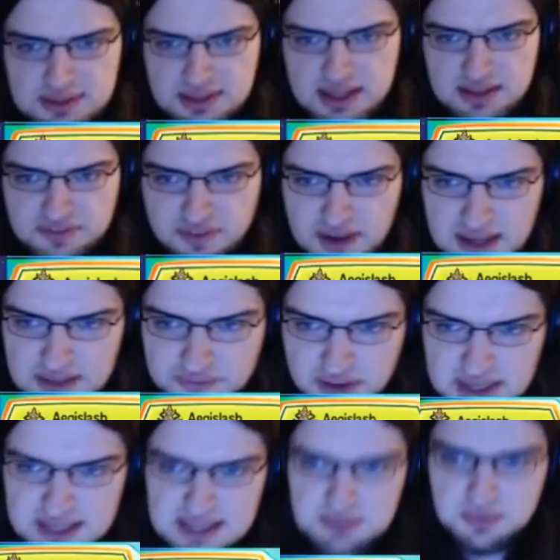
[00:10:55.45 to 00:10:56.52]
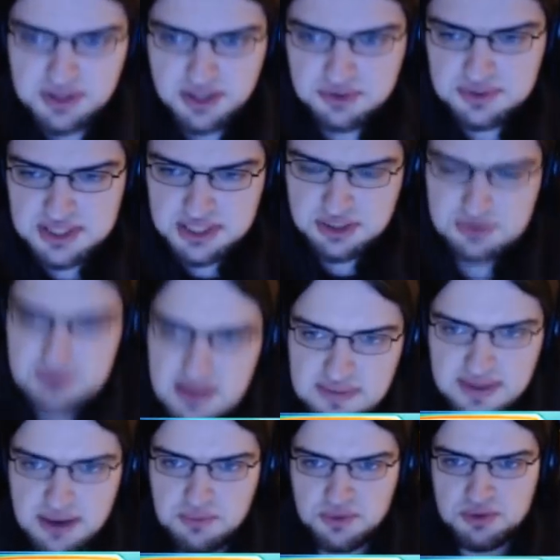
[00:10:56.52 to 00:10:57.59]
If I lead with those two, then
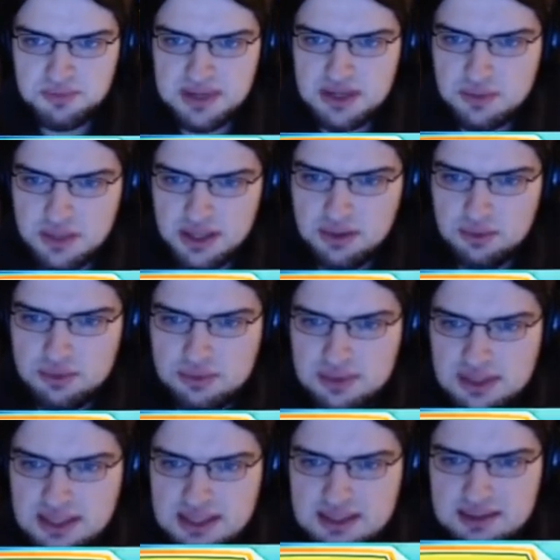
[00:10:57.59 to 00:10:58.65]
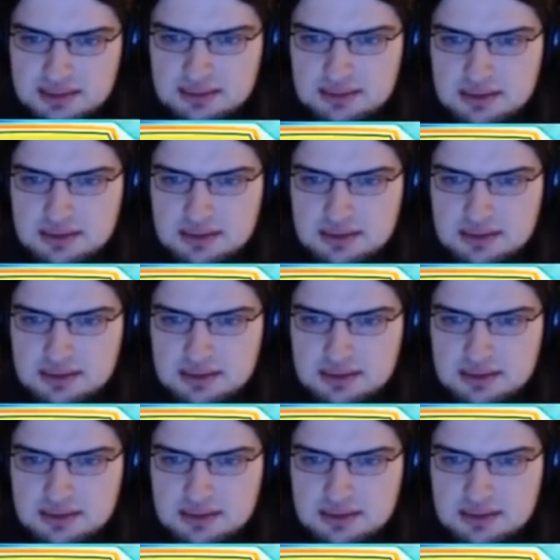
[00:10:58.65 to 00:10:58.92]
that would be quite an awkward lead.